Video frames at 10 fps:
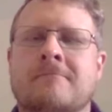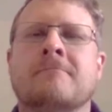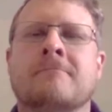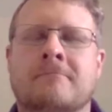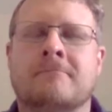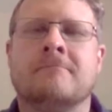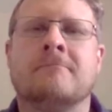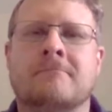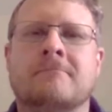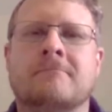
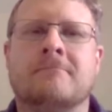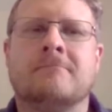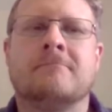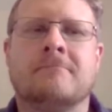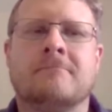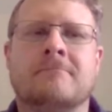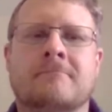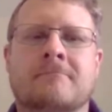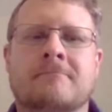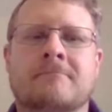
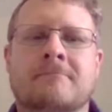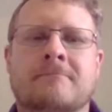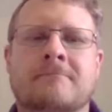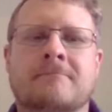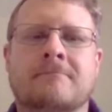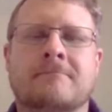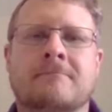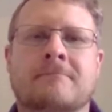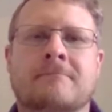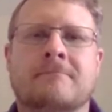
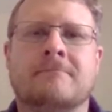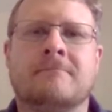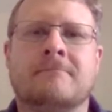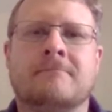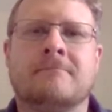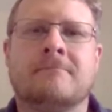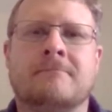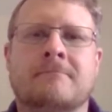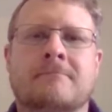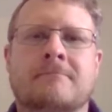
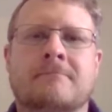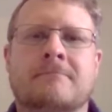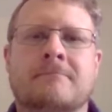No words are spoken by the person on screen.